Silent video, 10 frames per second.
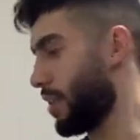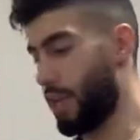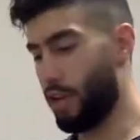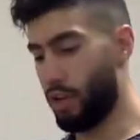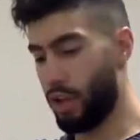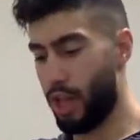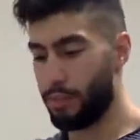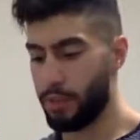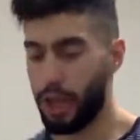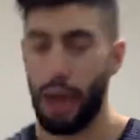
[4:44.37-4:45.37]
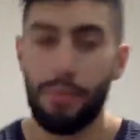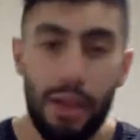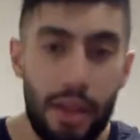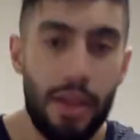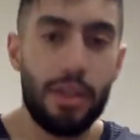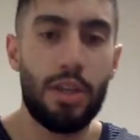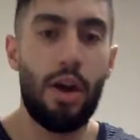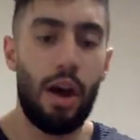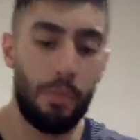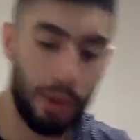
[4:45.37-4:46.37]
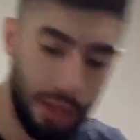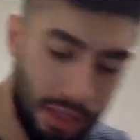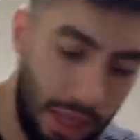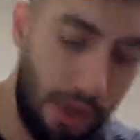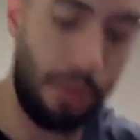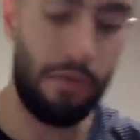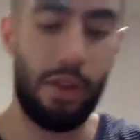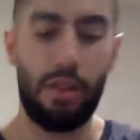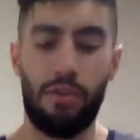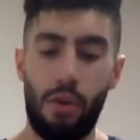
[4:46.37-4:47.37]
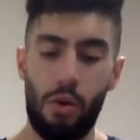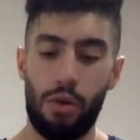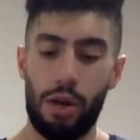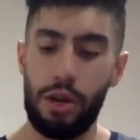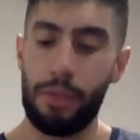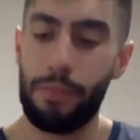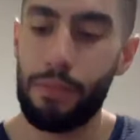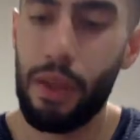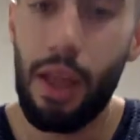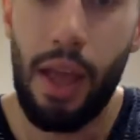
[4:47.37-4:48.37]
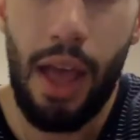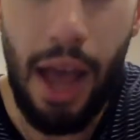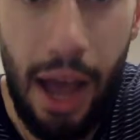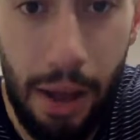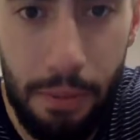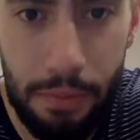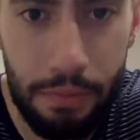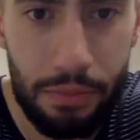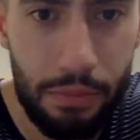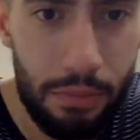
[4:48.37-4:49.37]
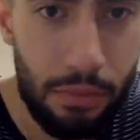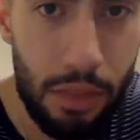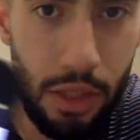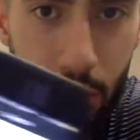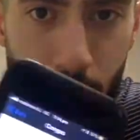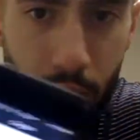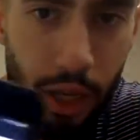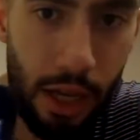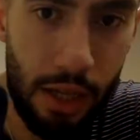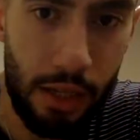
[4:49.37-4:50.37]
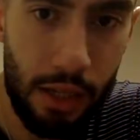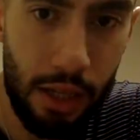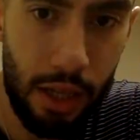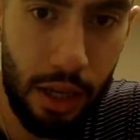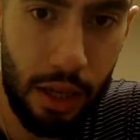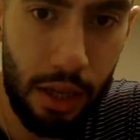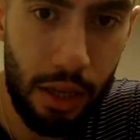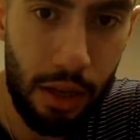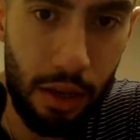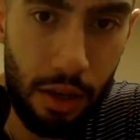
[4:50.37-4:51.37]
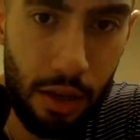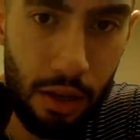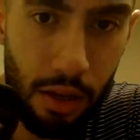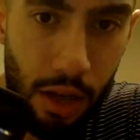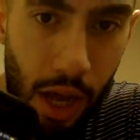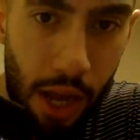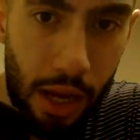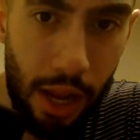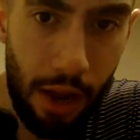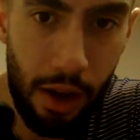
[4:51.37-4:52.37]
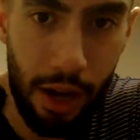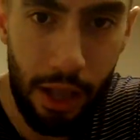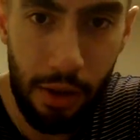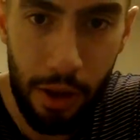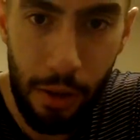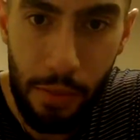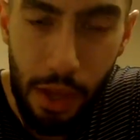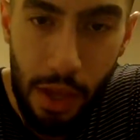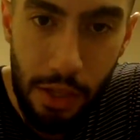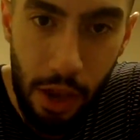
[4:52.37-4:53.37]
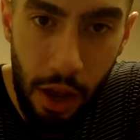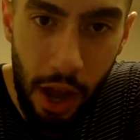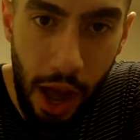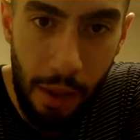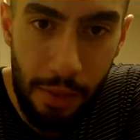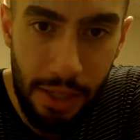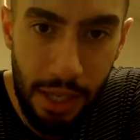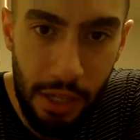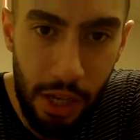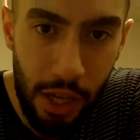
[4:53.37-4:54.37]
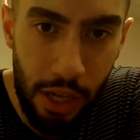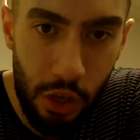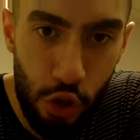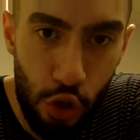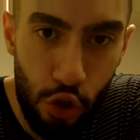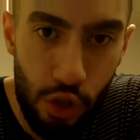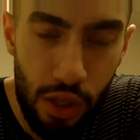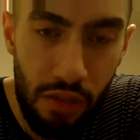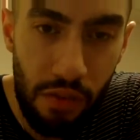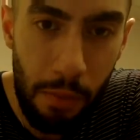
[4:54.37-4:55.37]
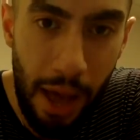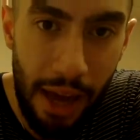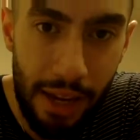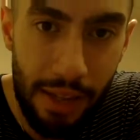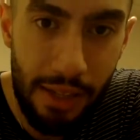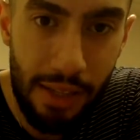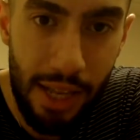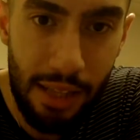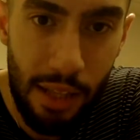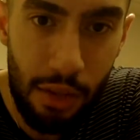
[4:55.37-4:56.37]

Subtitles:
Ignore that. Okay, so I'll bring this a little further forward. You still can't see anything. Kind of now. Okay, there we go. So essentially, you can choose different patterns that the